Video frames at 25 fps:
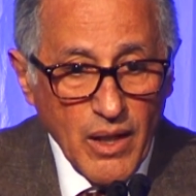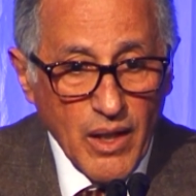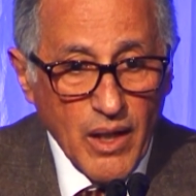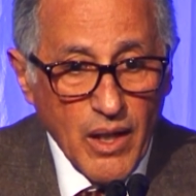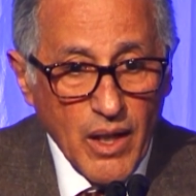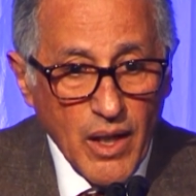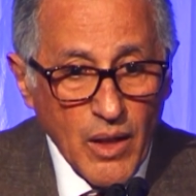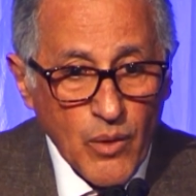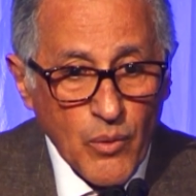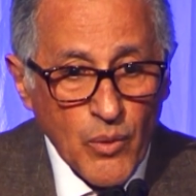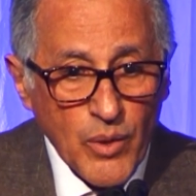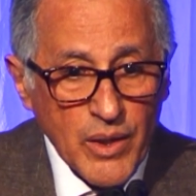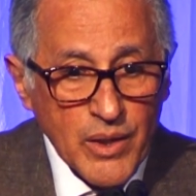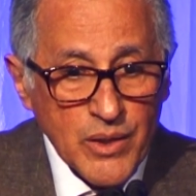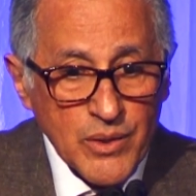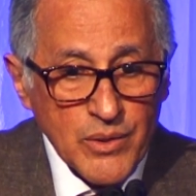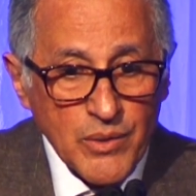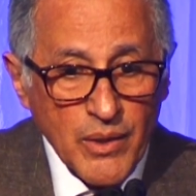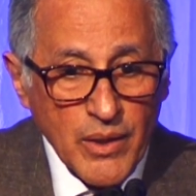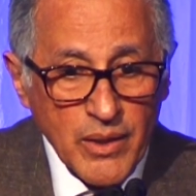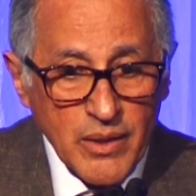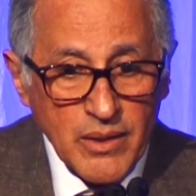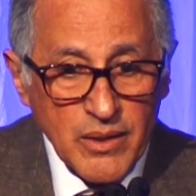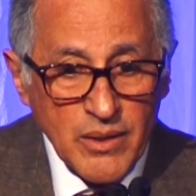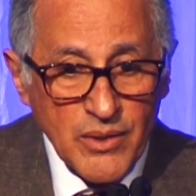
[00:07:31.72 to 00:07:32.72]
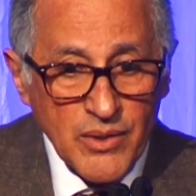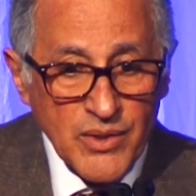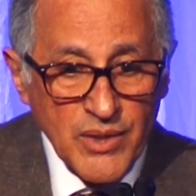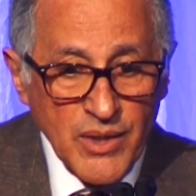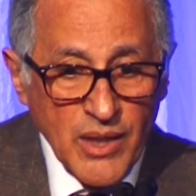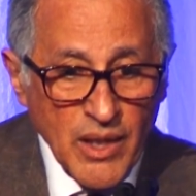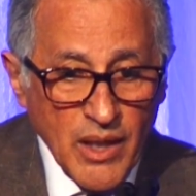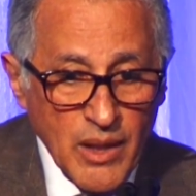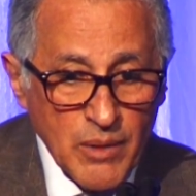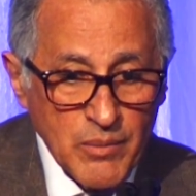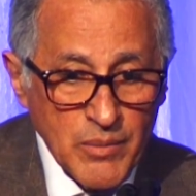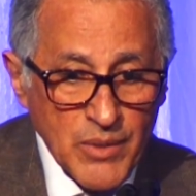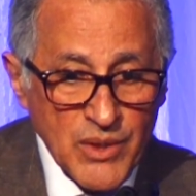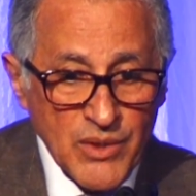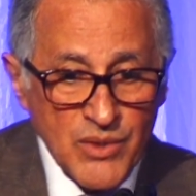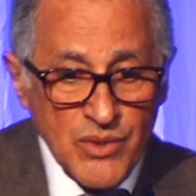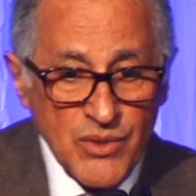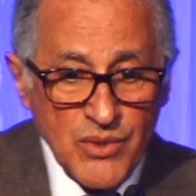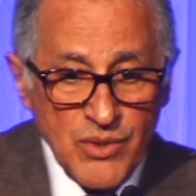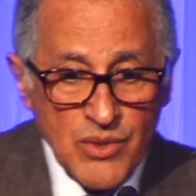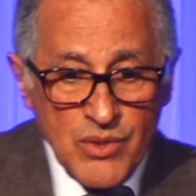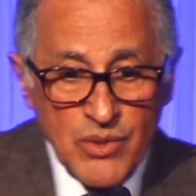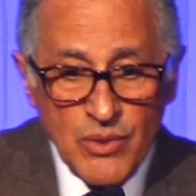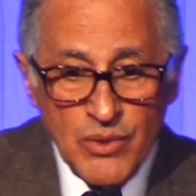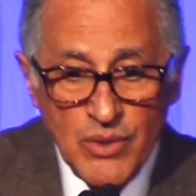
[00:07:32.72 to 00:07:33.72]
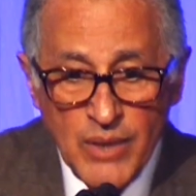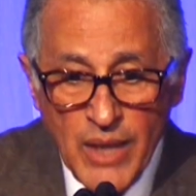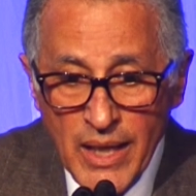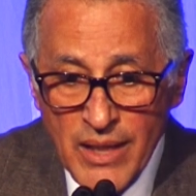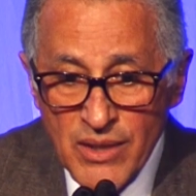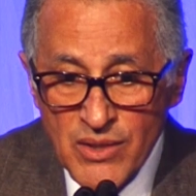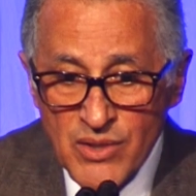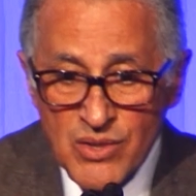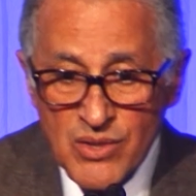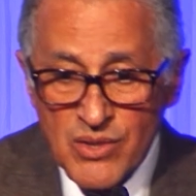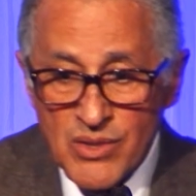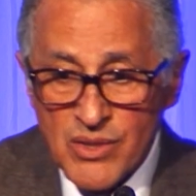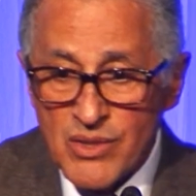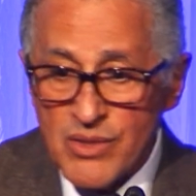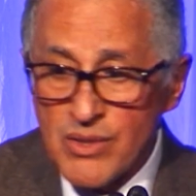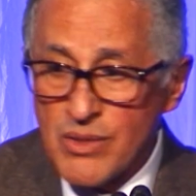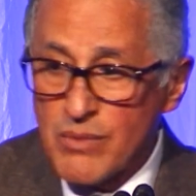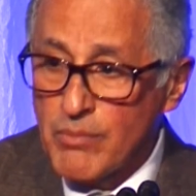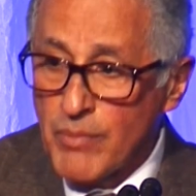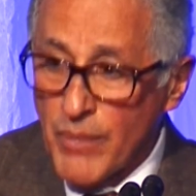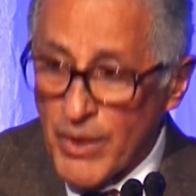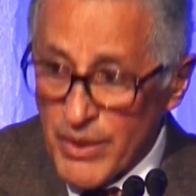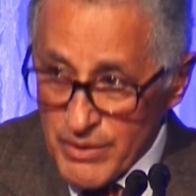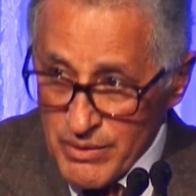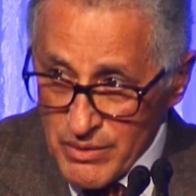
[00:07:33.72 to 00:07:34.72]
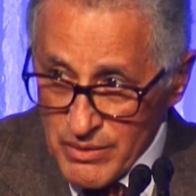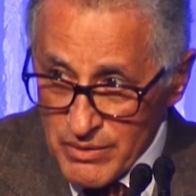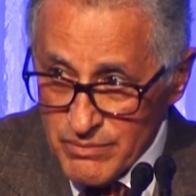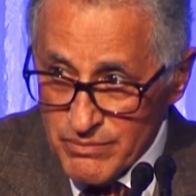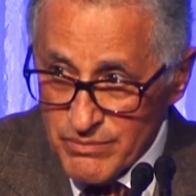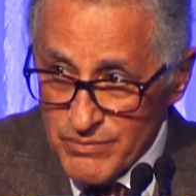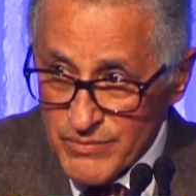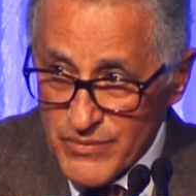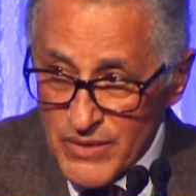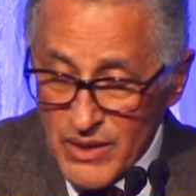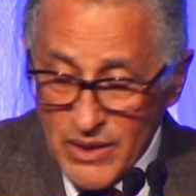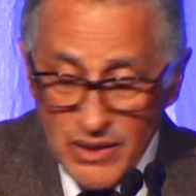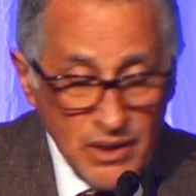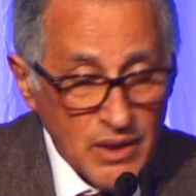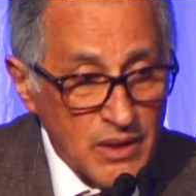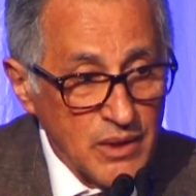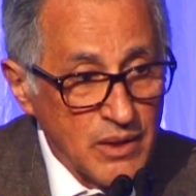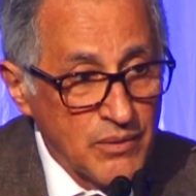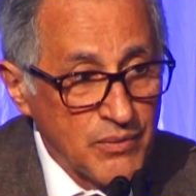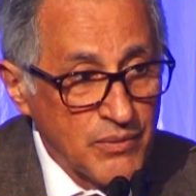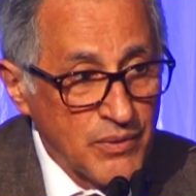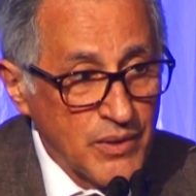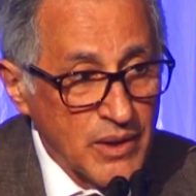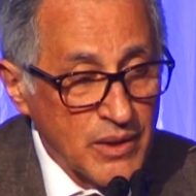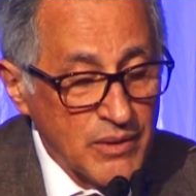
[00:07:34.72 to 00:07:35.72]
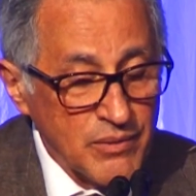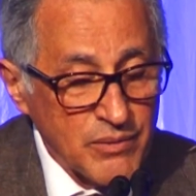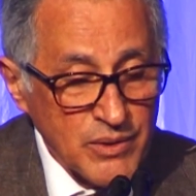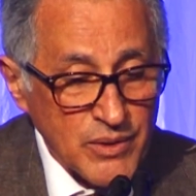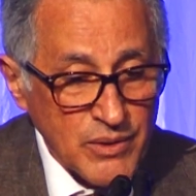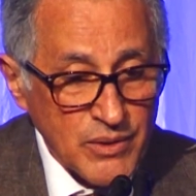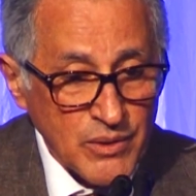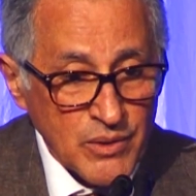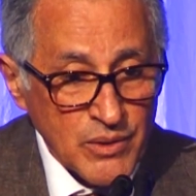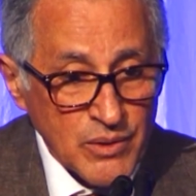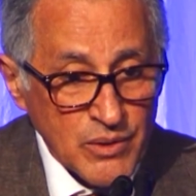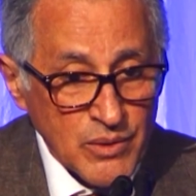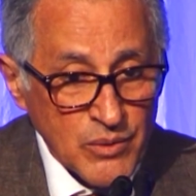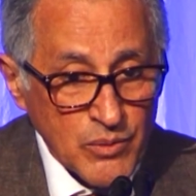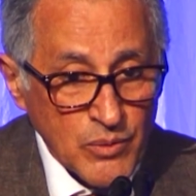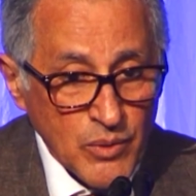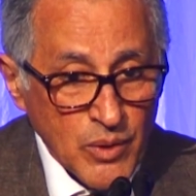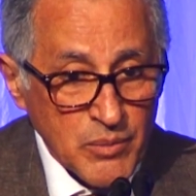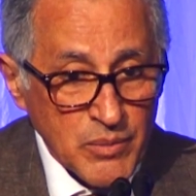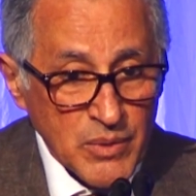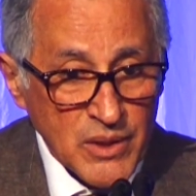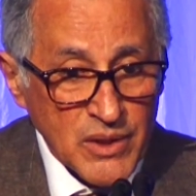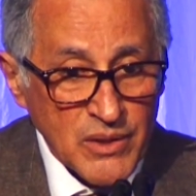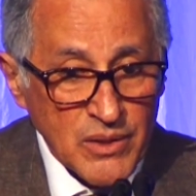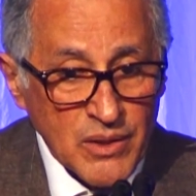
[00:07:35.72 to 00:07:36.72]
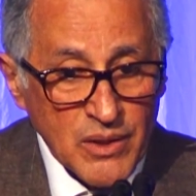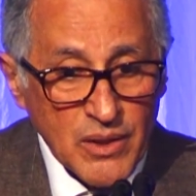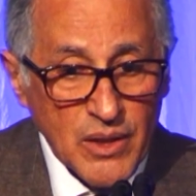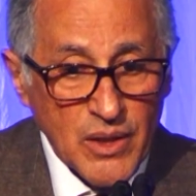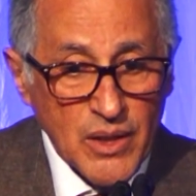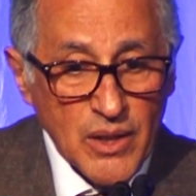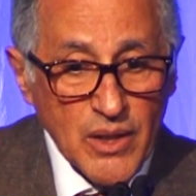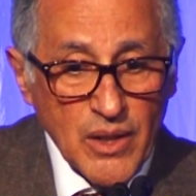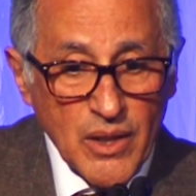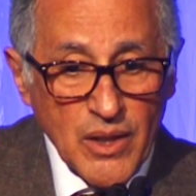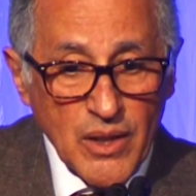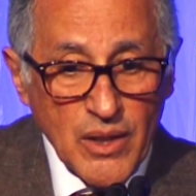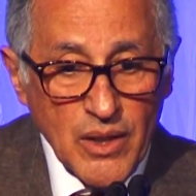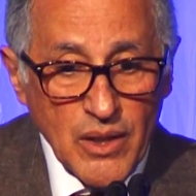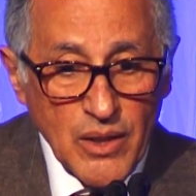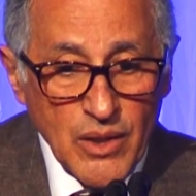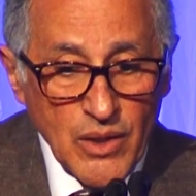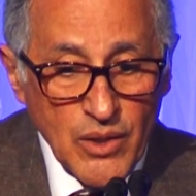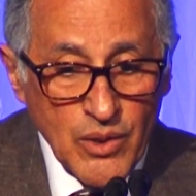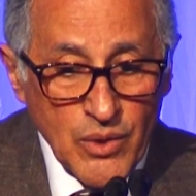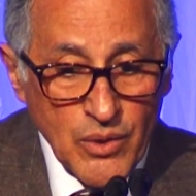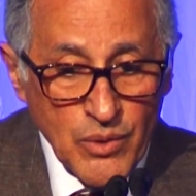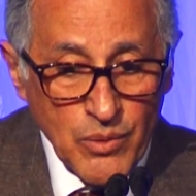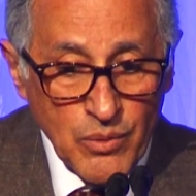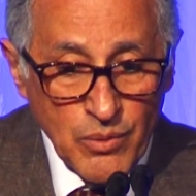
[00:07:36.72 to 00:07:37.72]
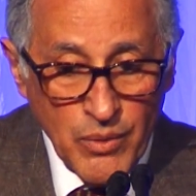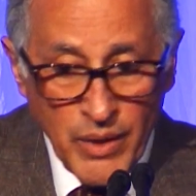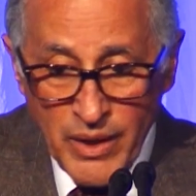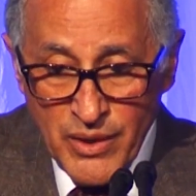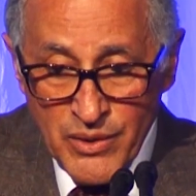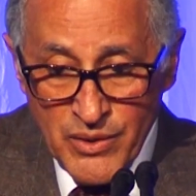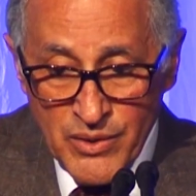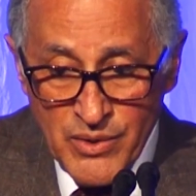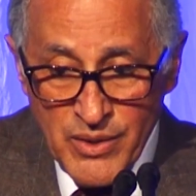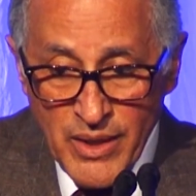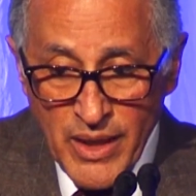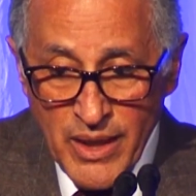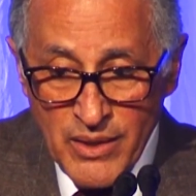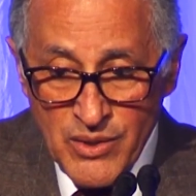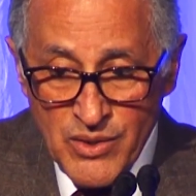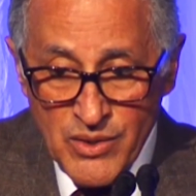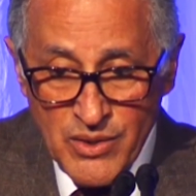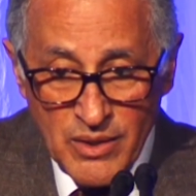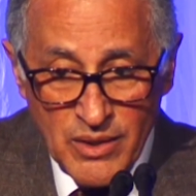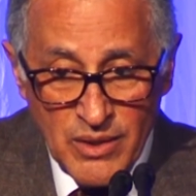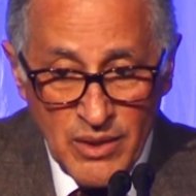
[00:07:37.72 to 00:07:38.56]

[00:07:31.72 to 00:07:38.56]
I want to direct these comments to Nancy's mother, an 85-year-old woman who raised Nancy.